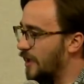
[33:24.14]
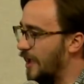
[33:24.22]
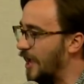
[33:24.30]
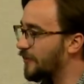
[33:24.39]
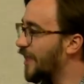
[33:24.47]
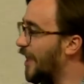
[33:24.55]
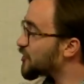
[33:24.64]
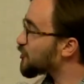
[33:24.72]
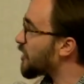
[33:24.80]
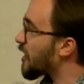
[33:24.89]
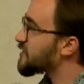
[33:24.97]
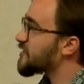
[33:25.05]
And the answer a
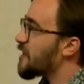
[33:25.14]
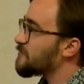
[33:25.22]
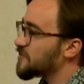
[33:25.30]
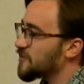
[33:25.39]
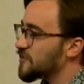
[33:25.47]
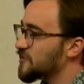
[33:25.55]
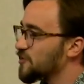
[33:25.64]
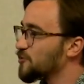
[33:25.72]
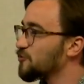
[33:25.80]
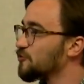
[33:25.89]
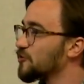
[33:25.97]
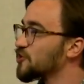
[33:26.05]
lot of times is
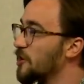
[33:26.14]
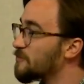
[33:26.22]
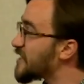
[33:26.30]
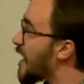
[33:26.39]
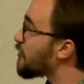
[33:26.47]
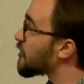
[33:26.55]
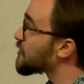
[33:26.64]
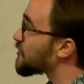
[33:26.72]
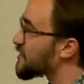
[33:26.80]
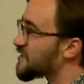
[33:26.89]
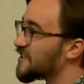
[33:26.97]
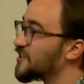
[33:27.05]
to jump down into
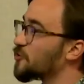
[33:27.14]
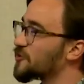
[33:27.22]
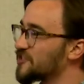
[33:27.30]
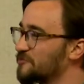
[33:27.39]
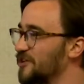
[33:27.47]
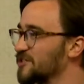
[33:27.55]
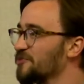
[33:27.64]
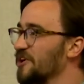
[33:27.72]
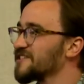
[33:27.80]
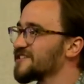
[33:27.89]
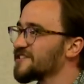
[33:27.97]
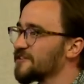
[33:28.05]
C or C++.
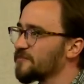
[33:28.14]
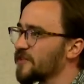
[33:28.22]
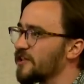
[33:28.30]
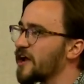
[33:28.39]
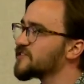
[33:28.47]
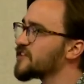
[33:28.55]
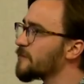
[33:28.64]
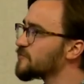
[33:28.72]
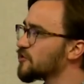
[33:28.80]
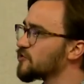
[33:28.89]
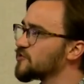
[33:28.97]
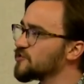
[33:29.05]
A lot of times
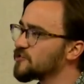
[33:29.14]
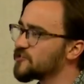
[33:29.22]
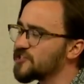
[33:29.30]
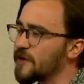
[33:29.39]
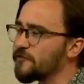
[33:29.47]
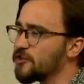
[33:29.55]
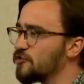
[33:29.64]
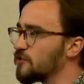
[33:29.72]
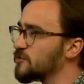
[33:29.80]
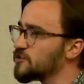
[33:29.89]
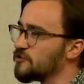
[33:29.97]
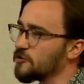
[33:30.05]
there's stuff that you could
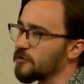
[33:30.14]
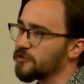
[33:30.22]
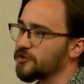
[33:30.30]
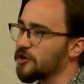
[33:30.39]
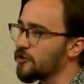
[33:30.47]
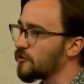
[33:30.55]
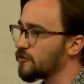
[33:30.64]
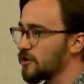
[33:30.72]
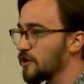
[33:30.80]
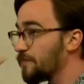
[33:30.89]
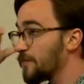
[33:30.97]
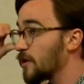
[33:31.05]
be doing with,
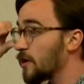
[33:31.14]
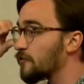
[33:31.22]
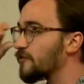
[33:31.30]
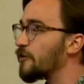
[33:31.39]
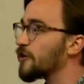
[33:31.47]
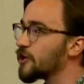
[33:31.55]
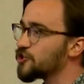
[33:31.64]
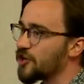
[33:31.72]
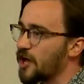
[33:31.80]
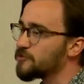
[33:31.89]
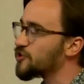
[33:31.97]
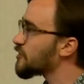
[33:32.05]
a foundation
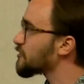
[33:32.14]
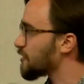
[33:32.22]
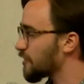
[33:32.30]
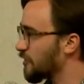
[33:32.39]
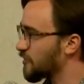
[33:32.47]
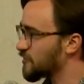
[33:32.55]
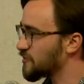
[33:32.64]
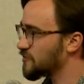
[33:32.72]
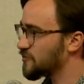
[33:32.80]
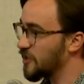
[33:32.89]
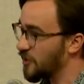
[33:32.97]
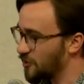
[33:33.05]
object like NS
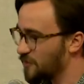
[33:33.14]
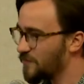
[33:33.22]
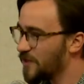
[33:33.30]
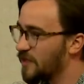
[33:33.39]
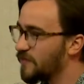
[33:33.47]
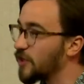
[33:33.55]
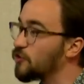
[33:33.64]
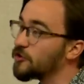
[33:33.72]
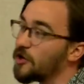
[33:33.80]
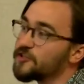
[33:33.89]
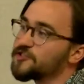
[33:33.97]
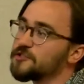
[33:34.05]
data that you can
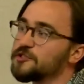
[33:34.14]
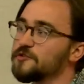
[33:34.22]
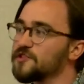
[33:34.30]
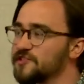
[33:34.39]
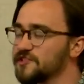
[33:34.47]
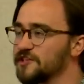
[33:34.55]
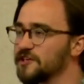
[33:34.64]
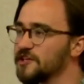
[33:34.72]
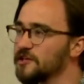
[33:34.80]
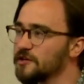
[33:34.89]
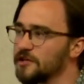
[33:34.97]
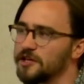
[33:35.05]
also do in
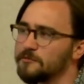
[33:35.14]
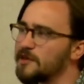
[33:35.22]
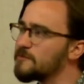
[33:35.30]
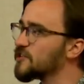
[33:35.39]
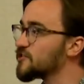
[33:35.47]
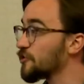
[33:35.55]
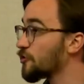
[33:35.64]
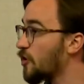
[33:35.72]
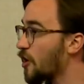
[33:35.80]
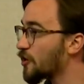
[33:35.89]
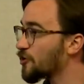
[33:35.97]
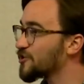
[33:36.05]
C, and maybe it's a little
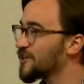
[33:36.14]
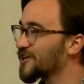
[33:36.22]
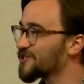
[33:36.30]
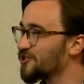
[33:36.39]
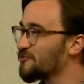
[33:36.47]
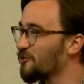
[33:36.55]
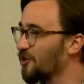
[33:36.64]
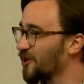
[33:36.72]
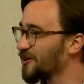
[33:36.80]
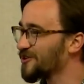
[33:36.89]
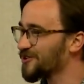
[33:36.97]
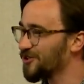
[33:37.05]
harder, takes a little
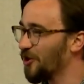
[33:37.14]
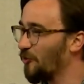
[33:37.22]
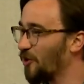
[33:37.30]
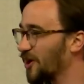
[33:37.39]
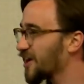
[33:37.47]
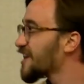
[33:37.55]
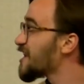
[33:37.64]
more, work,